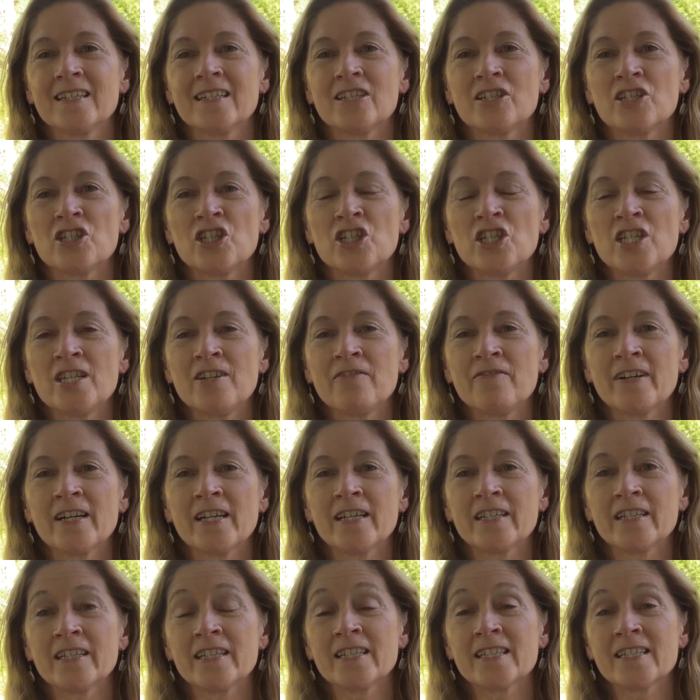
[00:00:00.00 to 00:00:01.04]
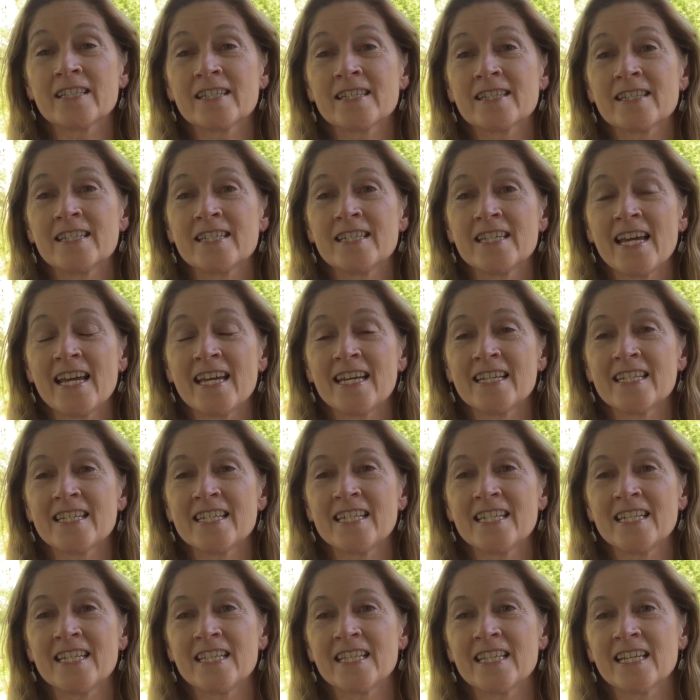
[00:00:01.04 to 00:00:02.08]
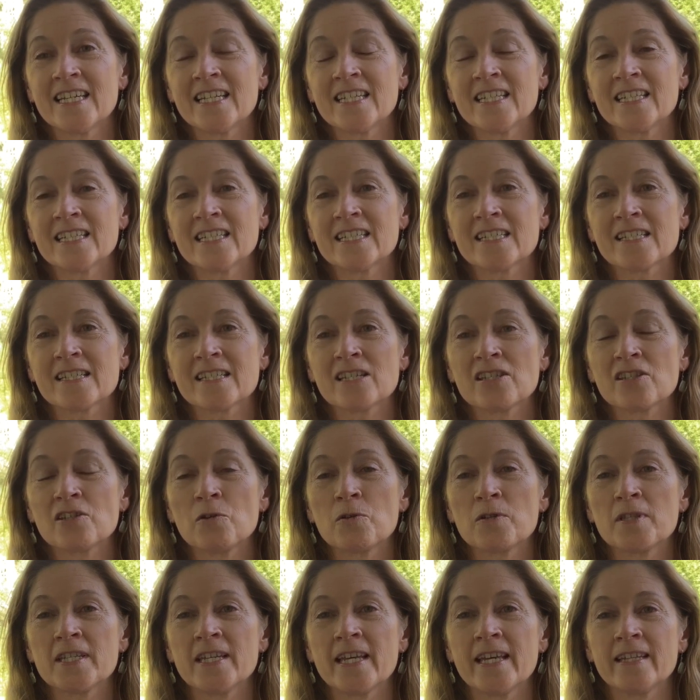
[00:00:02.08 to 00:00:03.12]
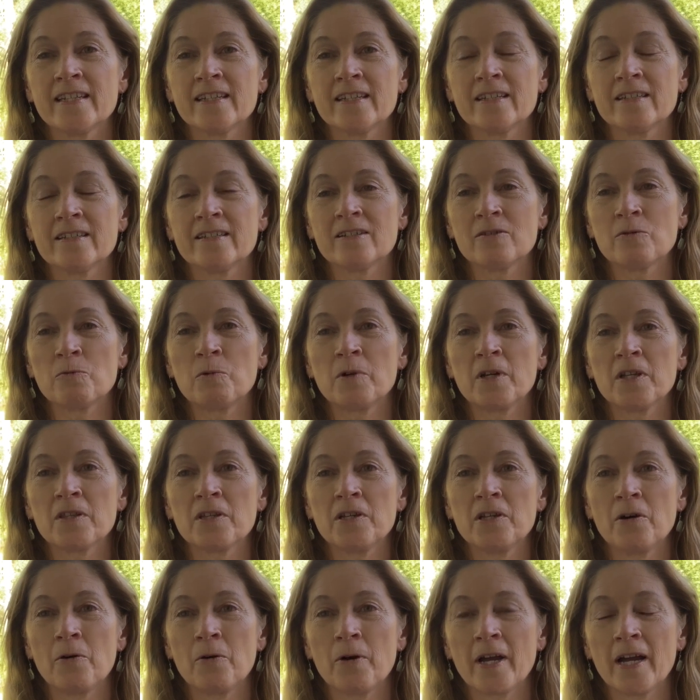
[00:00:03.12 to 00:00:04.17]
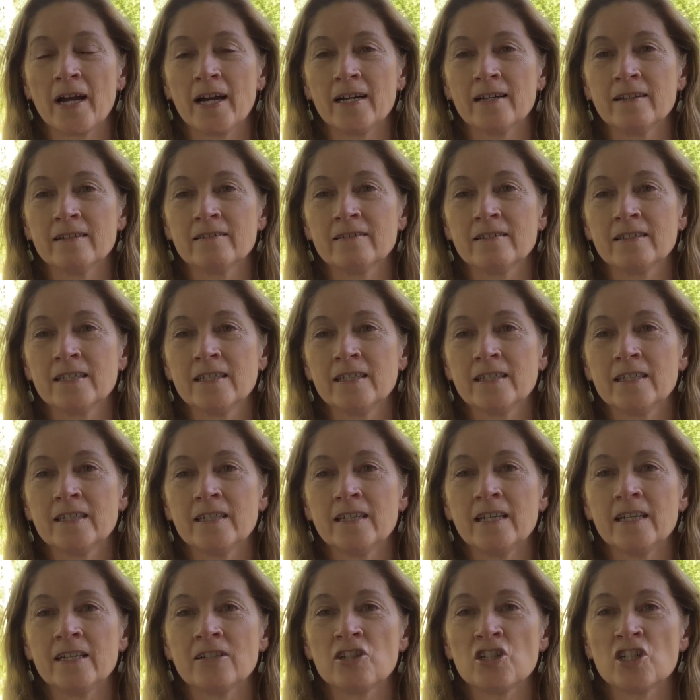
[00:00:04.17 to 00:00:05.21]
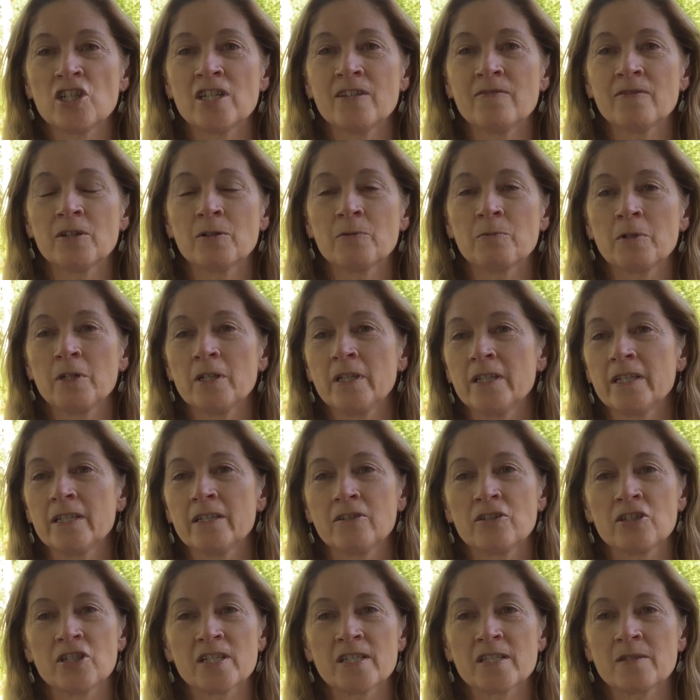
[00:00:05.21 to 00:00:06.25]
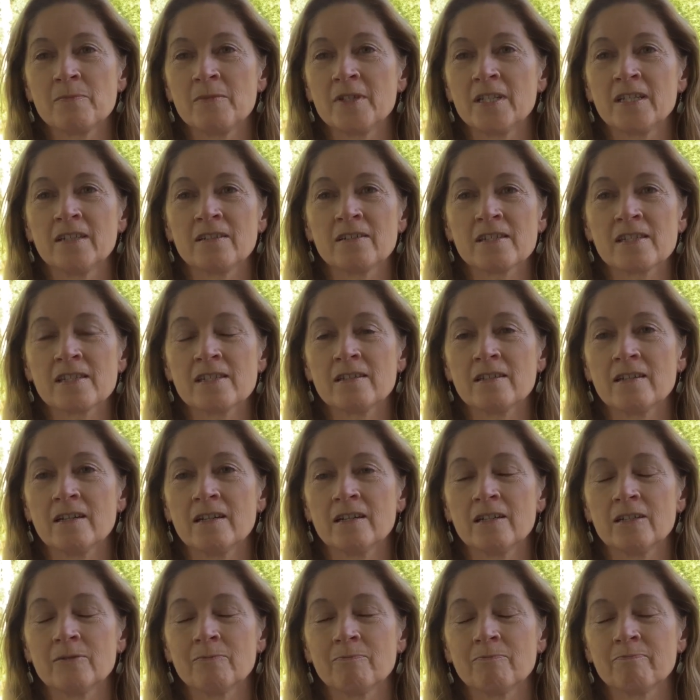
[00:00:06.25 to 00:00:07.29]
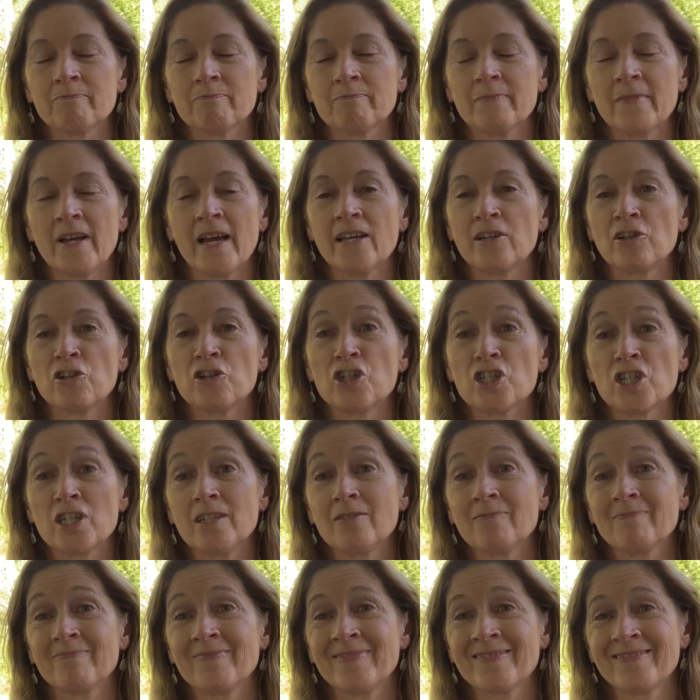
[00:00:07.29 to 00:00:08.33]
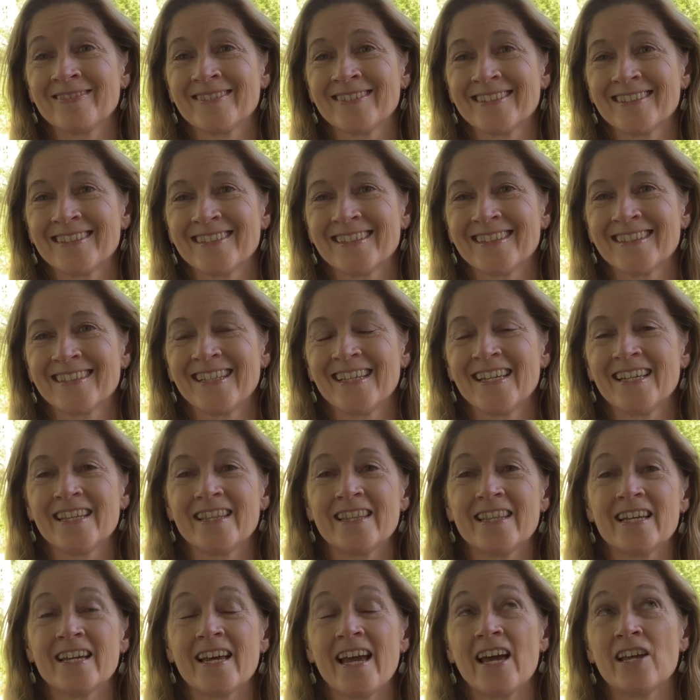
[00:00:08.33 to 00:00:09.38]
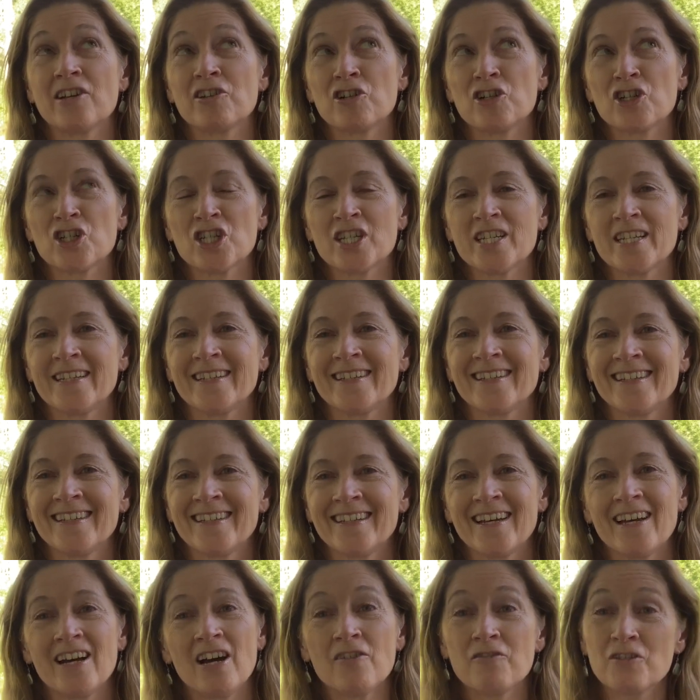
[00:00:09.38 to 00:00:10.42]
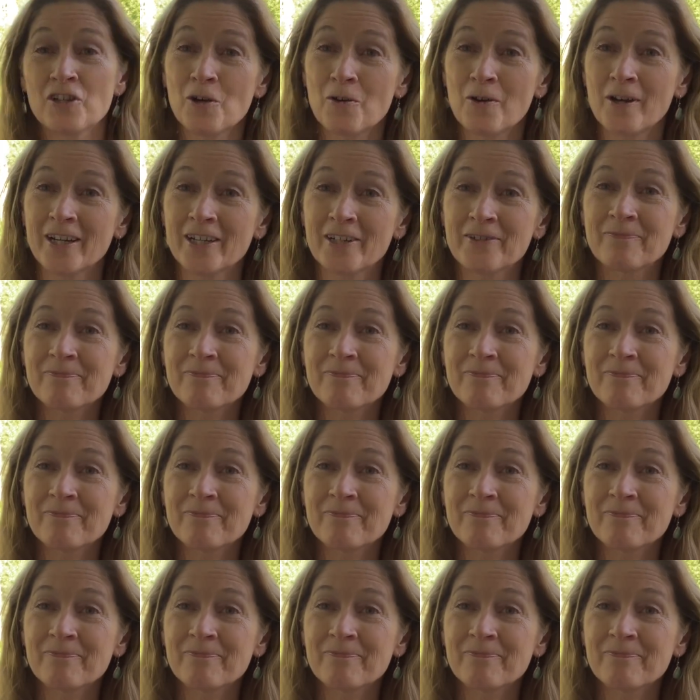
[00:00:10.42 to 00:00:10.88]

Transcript: Shiva is the deity that is associated with yoga, and Shiva really just means energy, the energy of yoga.